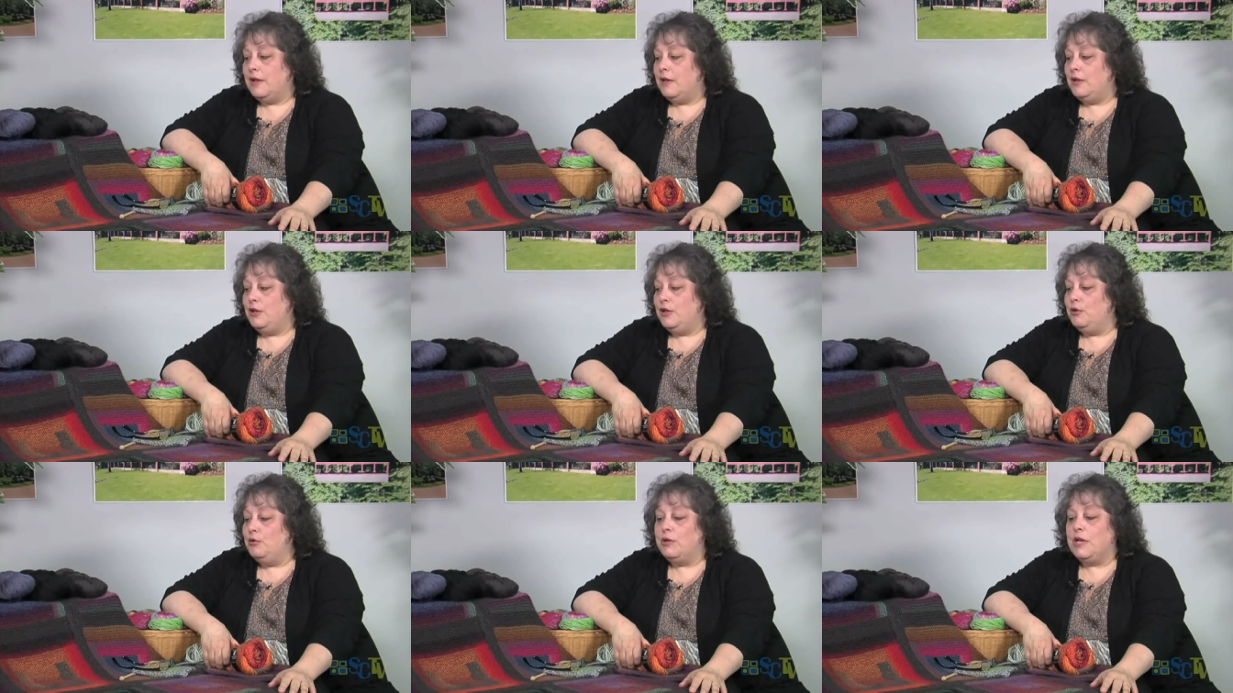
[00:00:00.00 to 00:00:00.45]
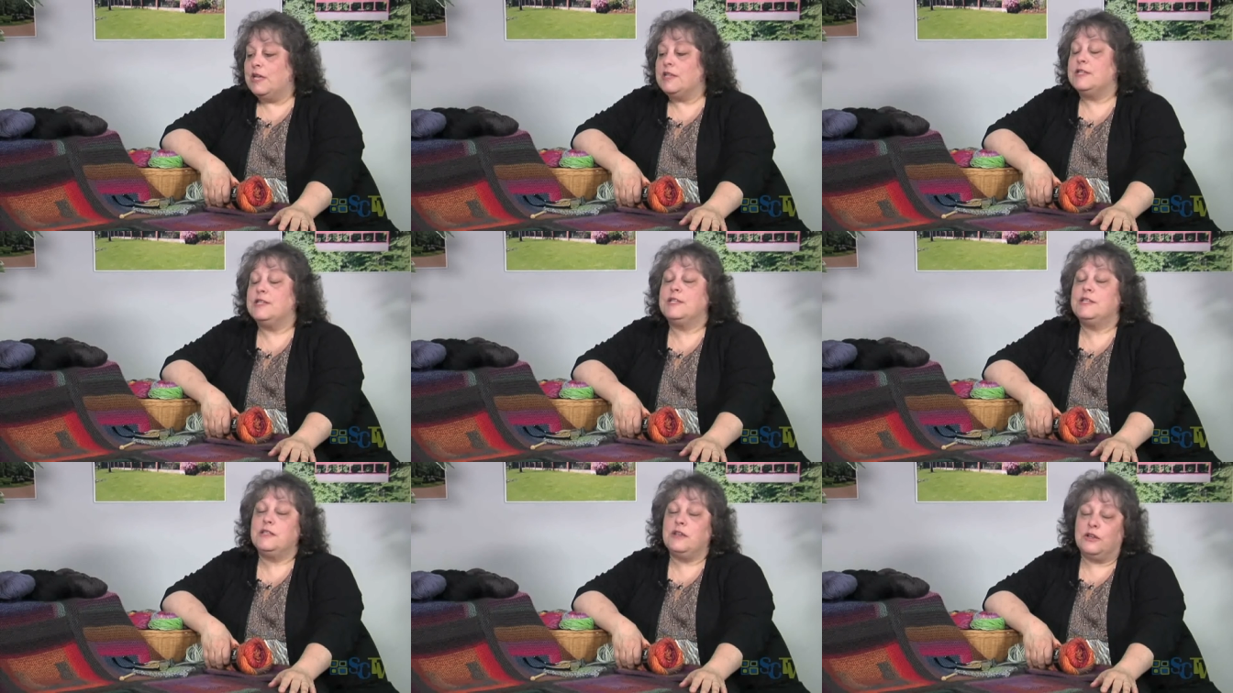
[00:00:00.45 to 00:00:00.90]
you get
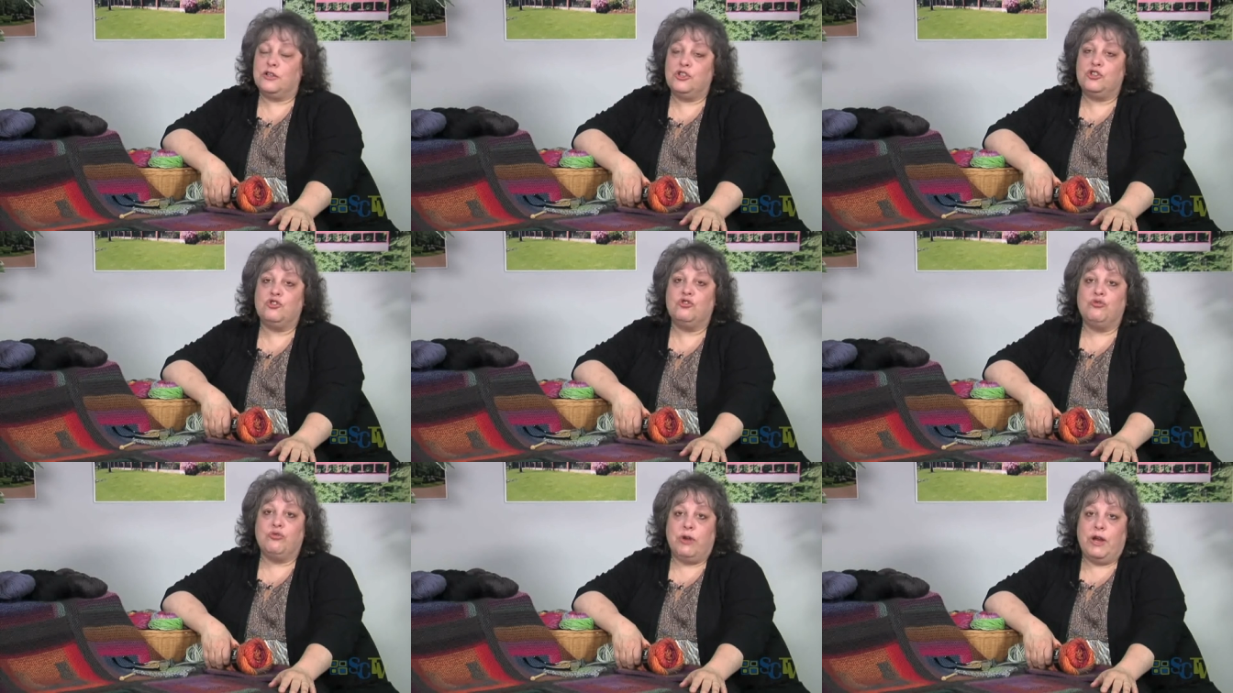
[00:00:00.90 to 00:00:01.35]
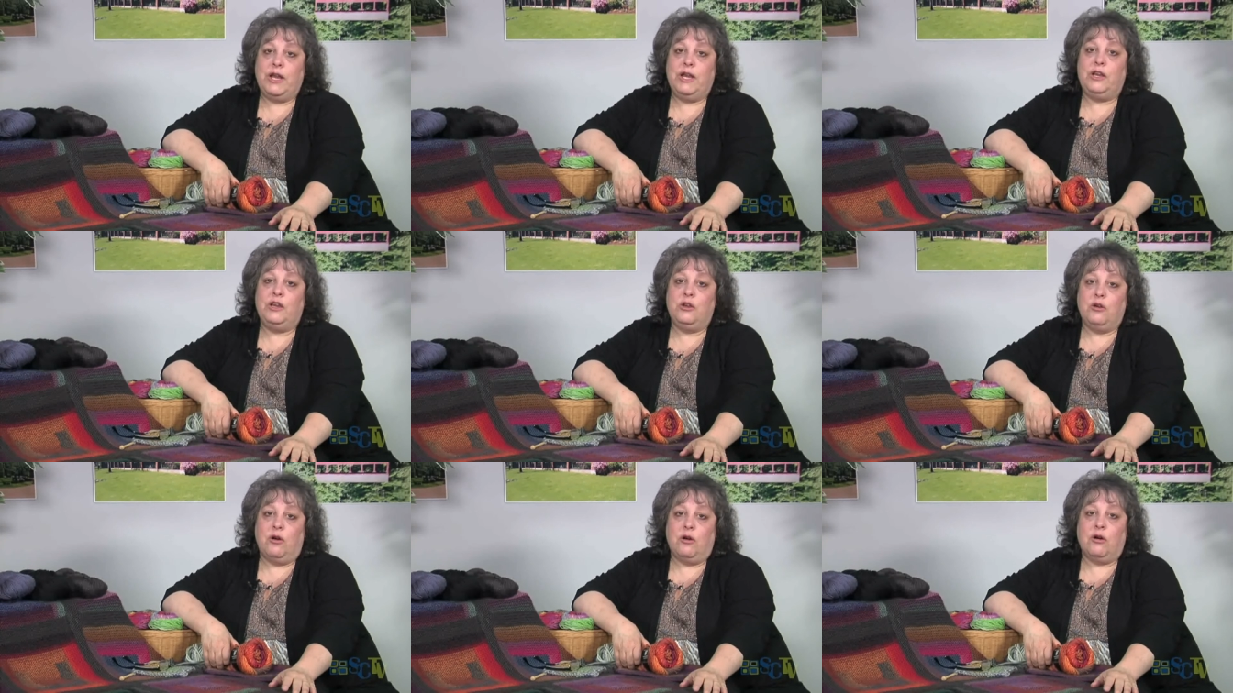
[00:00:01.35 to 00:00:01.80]
such great
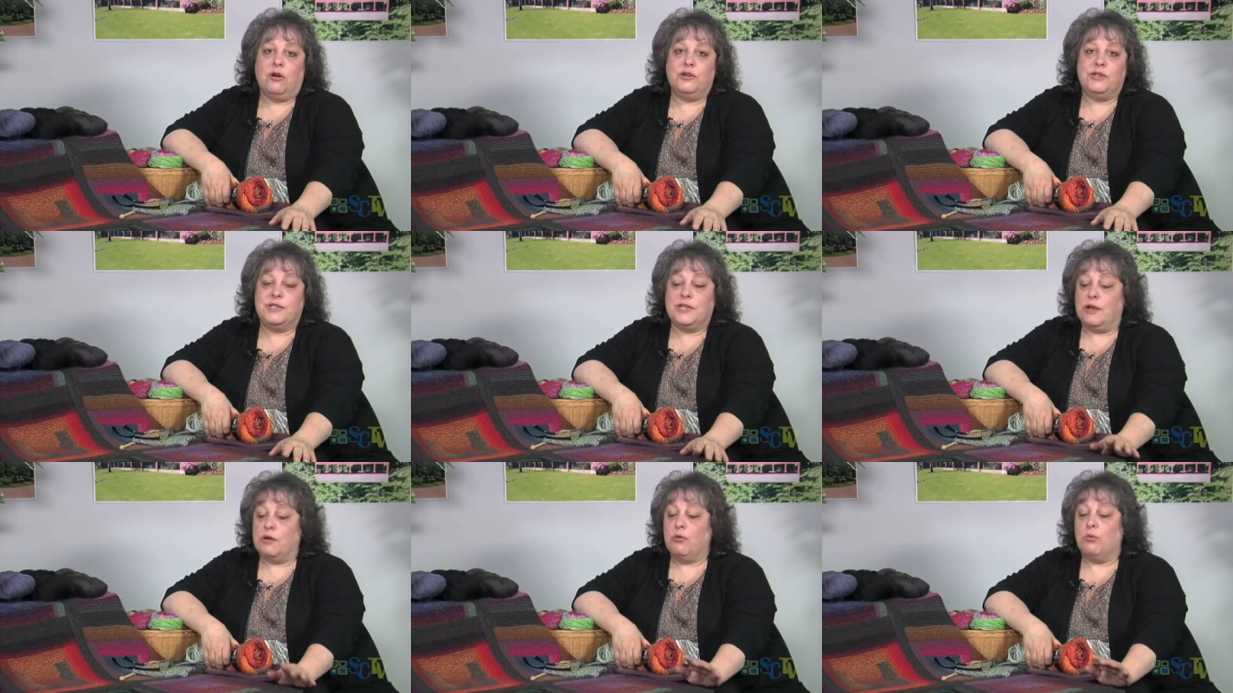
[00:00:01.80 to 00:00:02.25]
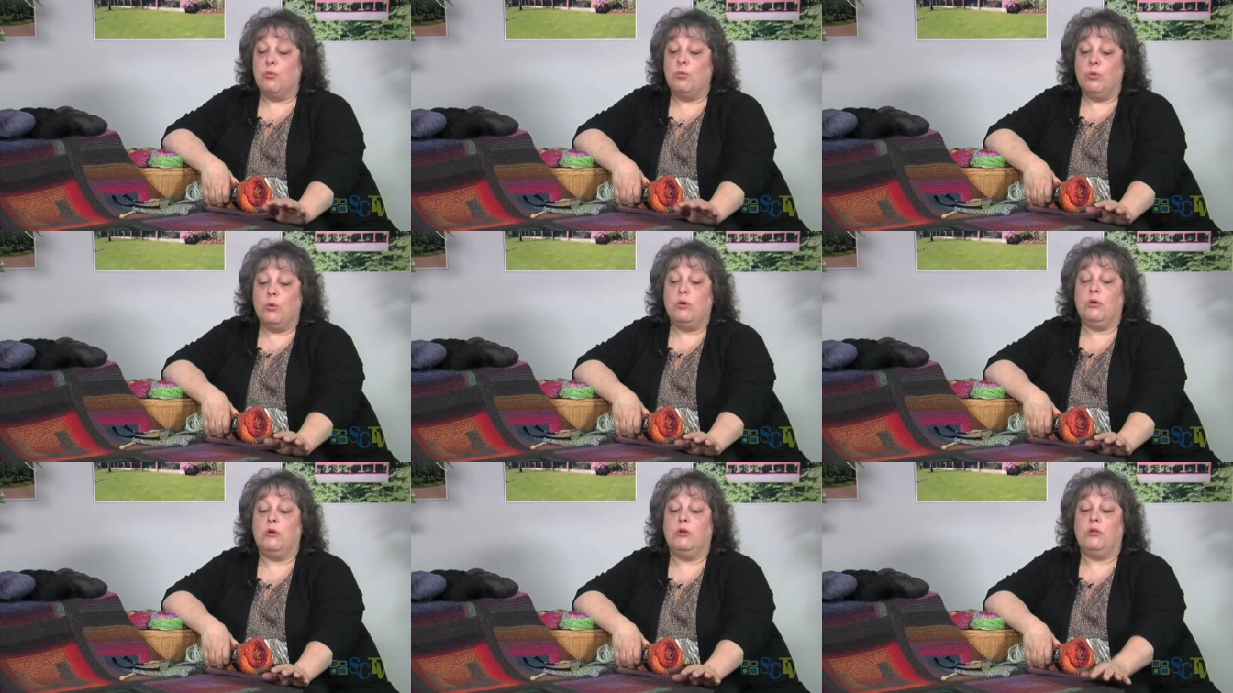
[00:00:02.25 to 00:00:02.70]
yarns that are
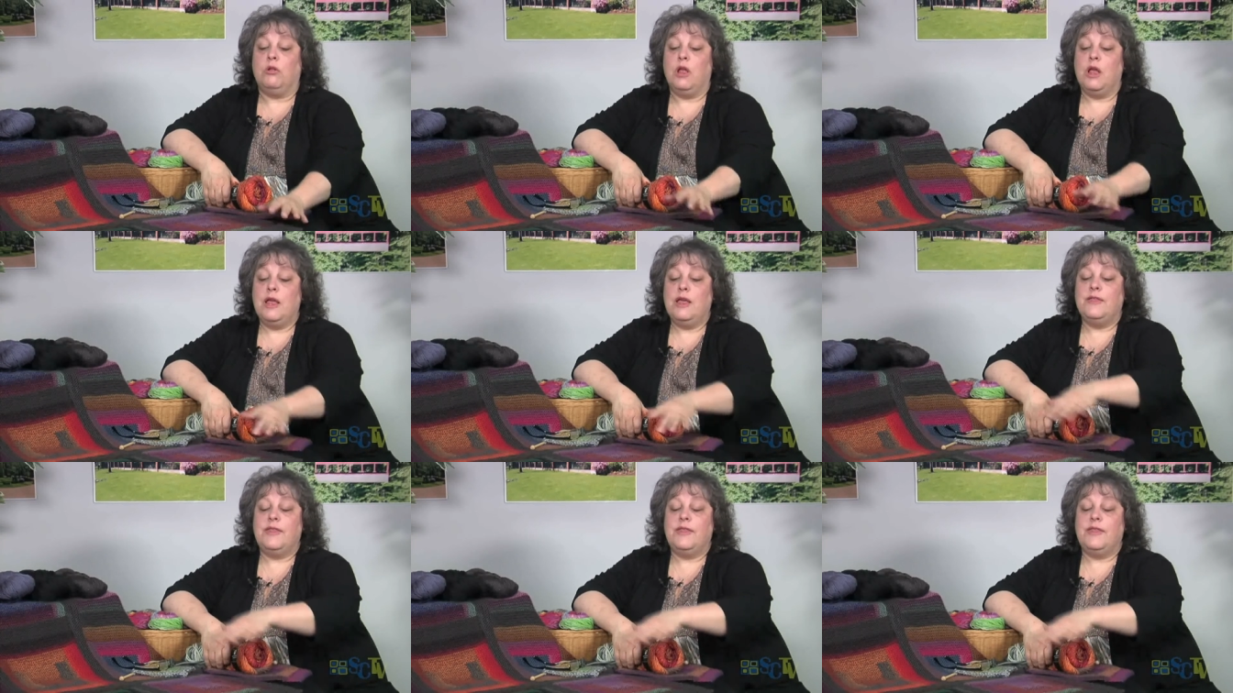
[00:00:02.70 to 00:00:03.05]
wool